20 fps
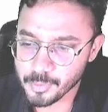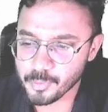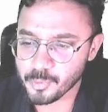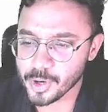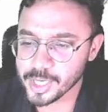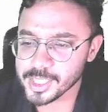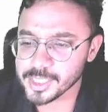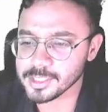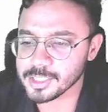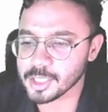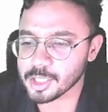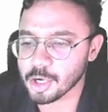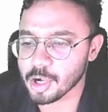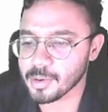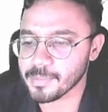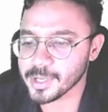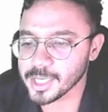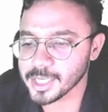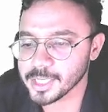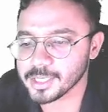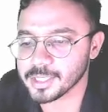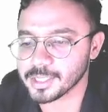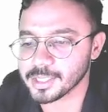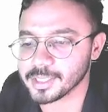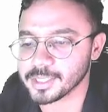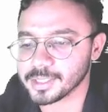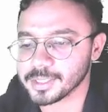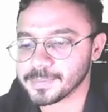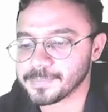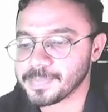What is the common in
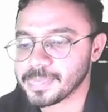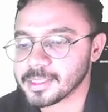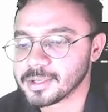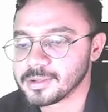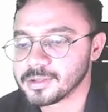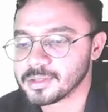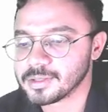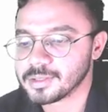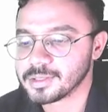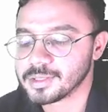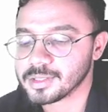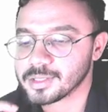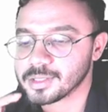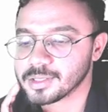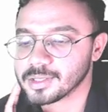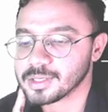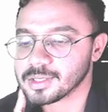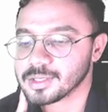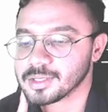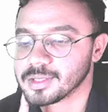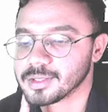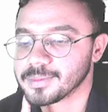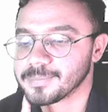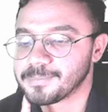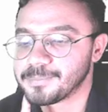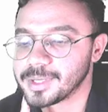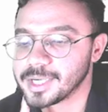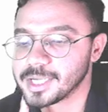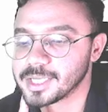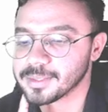
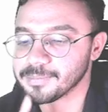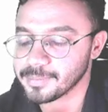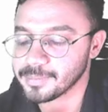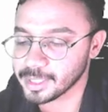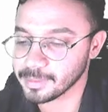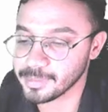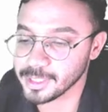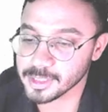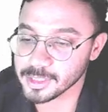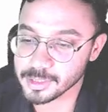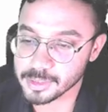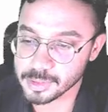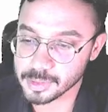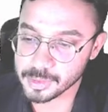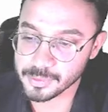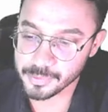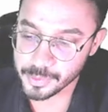preterm babies?